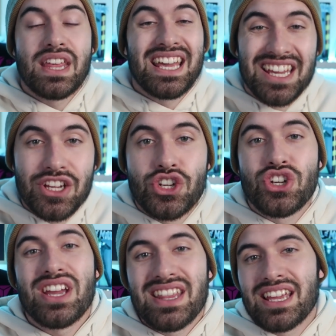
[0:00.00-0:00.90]
thinking
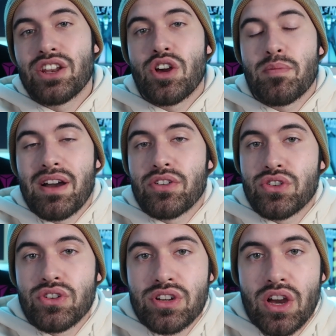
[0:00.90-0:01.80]
shit they know about
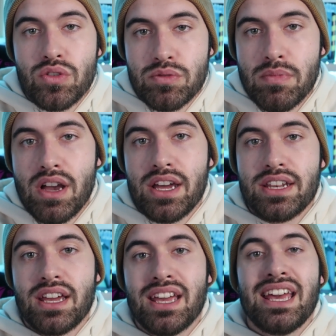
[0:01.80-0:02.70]
Yunko's
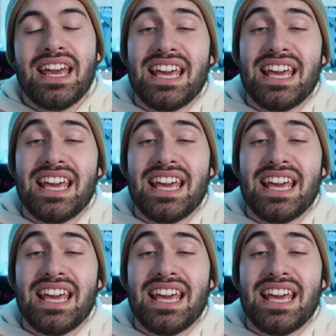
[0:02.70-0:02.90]
murder,